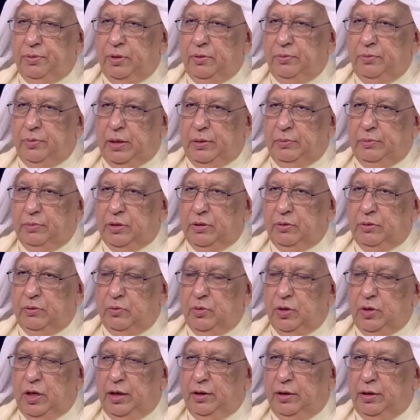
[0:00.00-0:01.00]
I mean, we
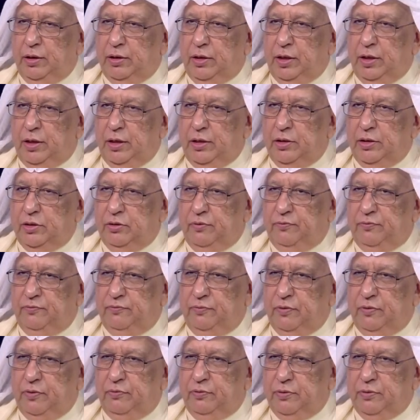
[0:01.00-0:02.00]
are in the range of
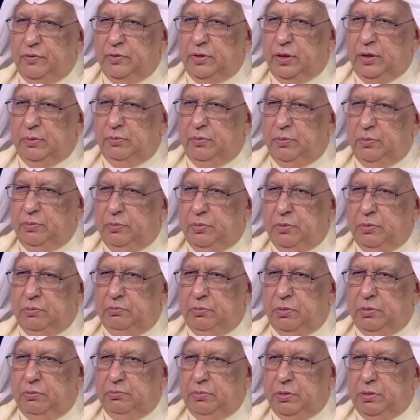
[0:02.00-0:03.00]
some
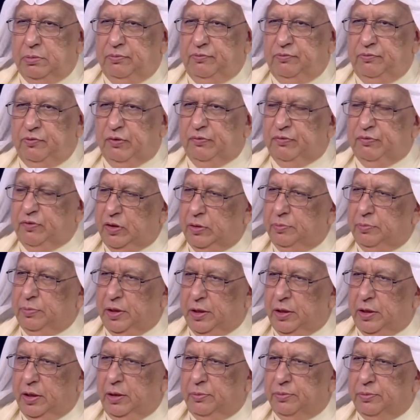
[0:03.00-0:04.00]
50
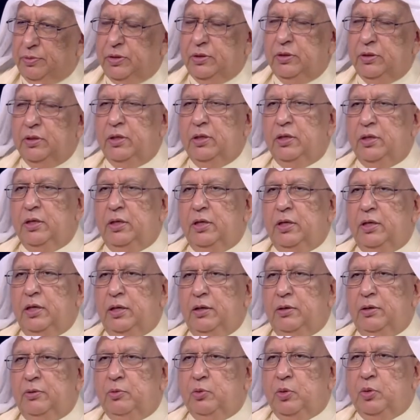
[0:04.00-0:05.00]
perhaps,
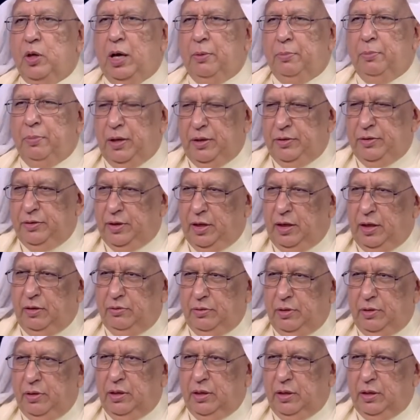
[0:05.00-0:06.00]
up and down.
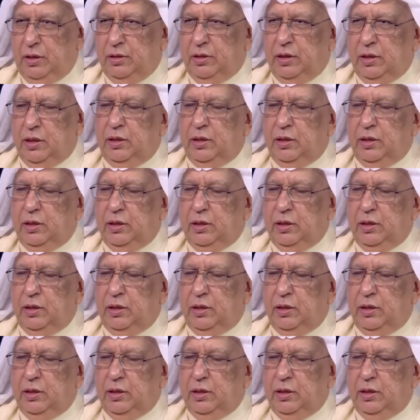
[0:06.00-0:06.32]
Our